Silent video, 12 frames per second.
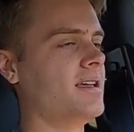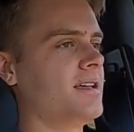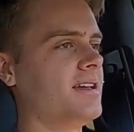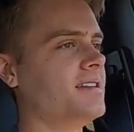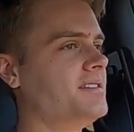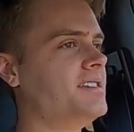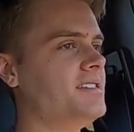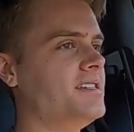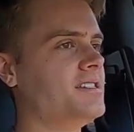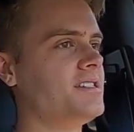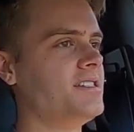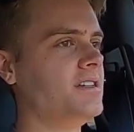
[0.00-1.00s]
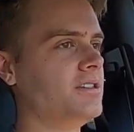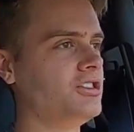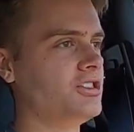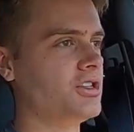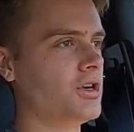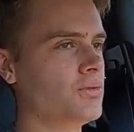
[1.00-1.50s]
because this is still
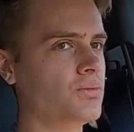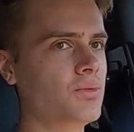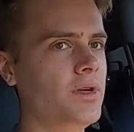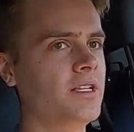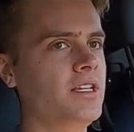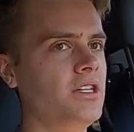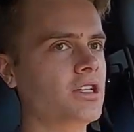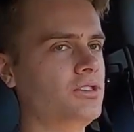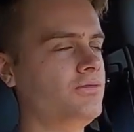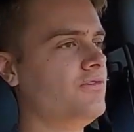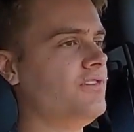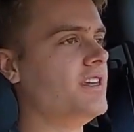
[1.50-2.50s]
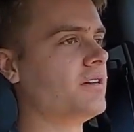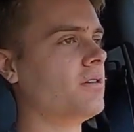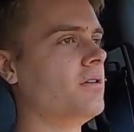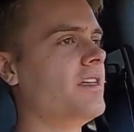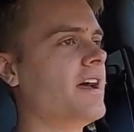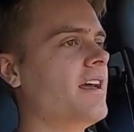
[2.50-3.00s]
just a really good
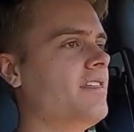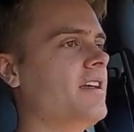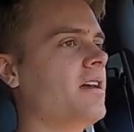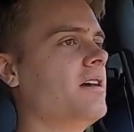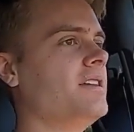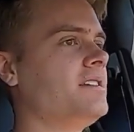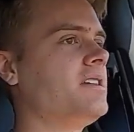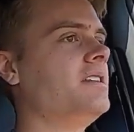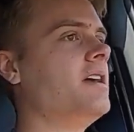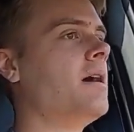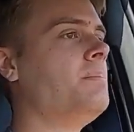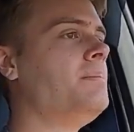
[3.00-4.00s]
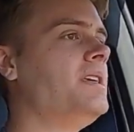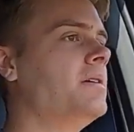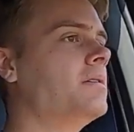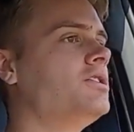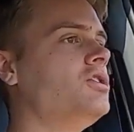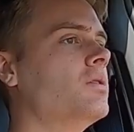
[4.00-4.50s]
vehicle that I think is going to
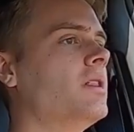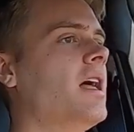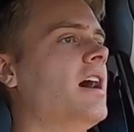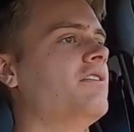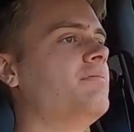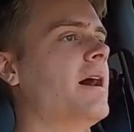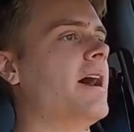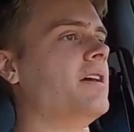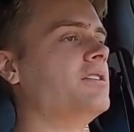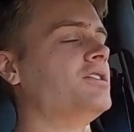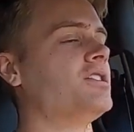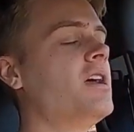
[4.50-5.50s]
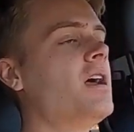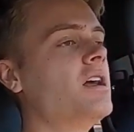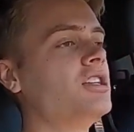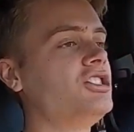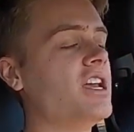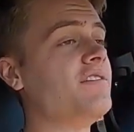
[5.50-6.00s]
appeal to a lot of buyers.
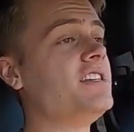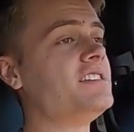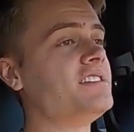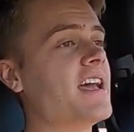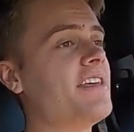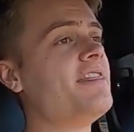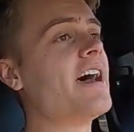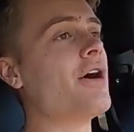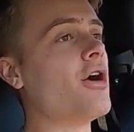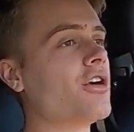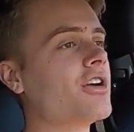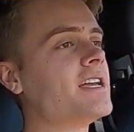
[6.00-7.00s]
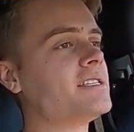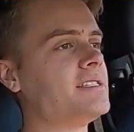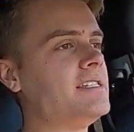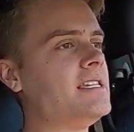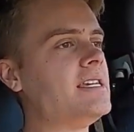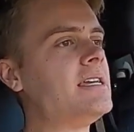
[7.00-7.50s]
Chevy said that
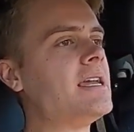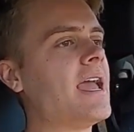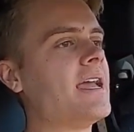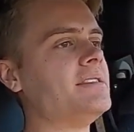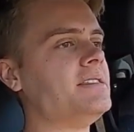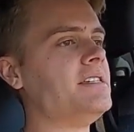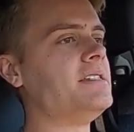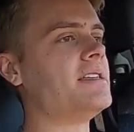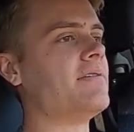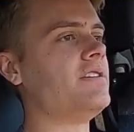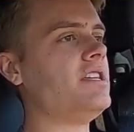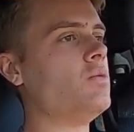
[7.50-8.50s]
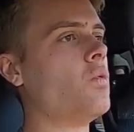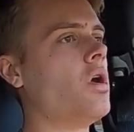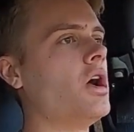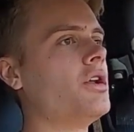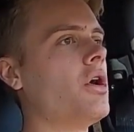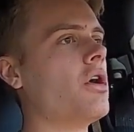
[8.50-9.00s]
RST and
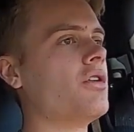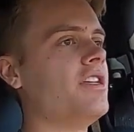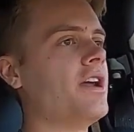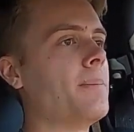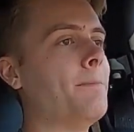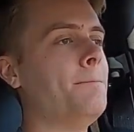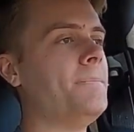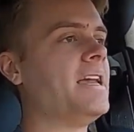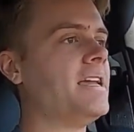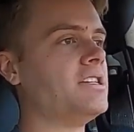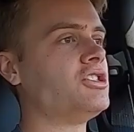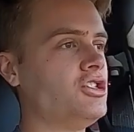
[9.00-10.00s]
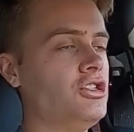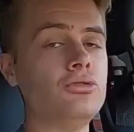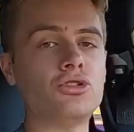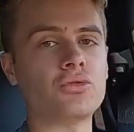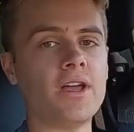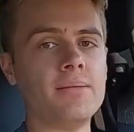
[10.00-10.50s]
Z71 are their biggest two
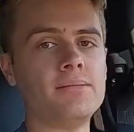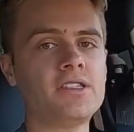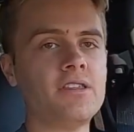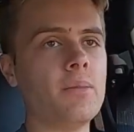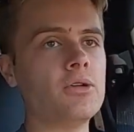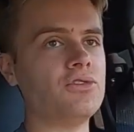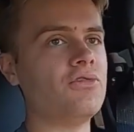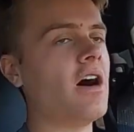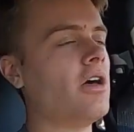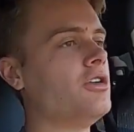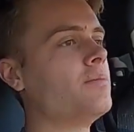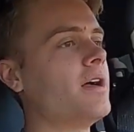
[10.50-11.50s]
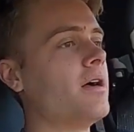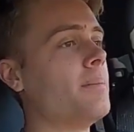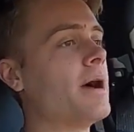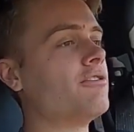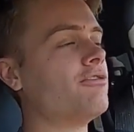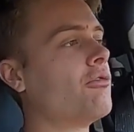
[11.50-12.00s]
trims, the most volume.
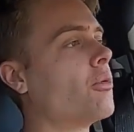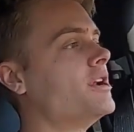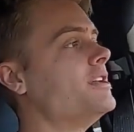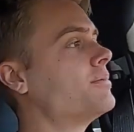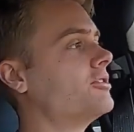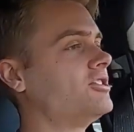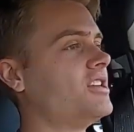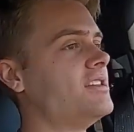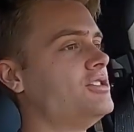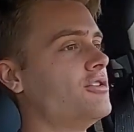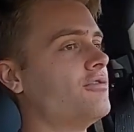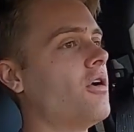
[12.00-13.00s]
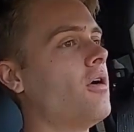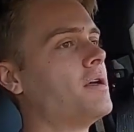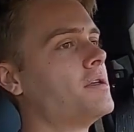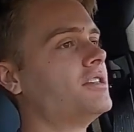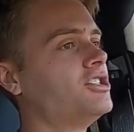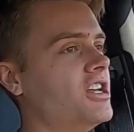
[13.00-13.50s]
About 40% of
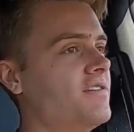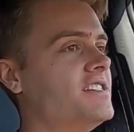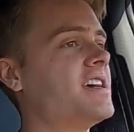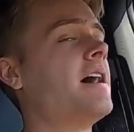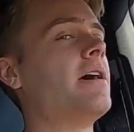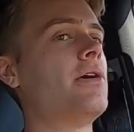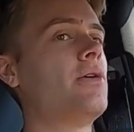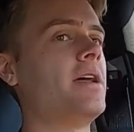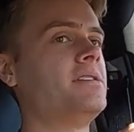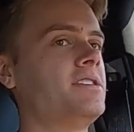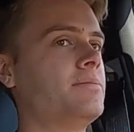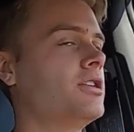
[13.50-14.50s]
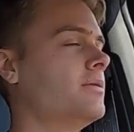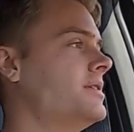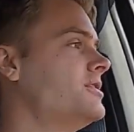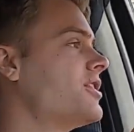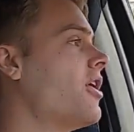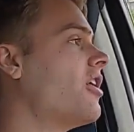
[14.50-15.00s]
all Chevy Tahoe and
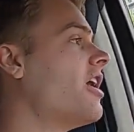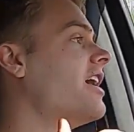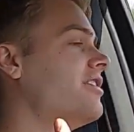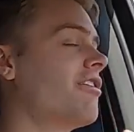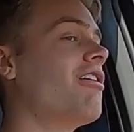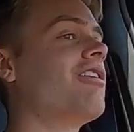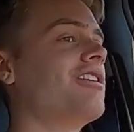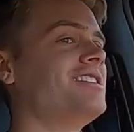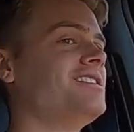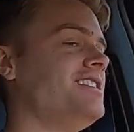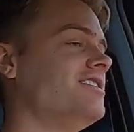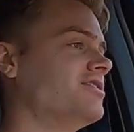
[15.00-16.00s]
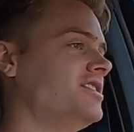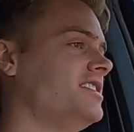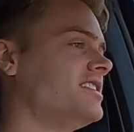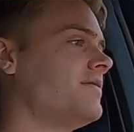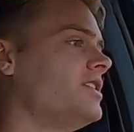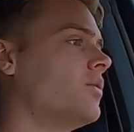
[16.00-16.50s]
Suburbans are either RST or
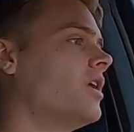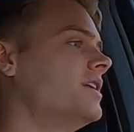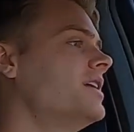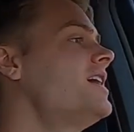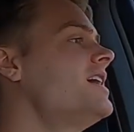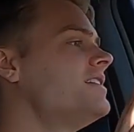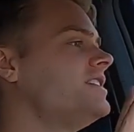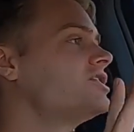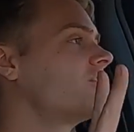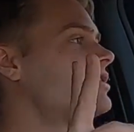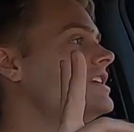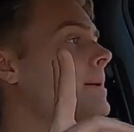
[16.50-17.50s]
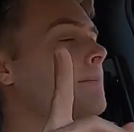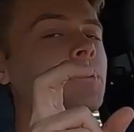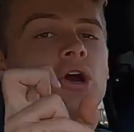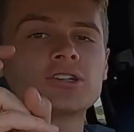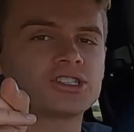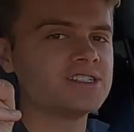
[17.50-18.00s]
Z71. These are the
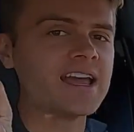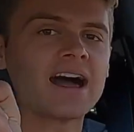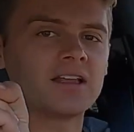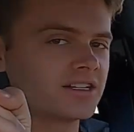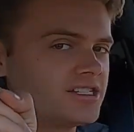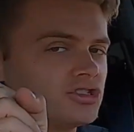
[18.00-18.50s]
personality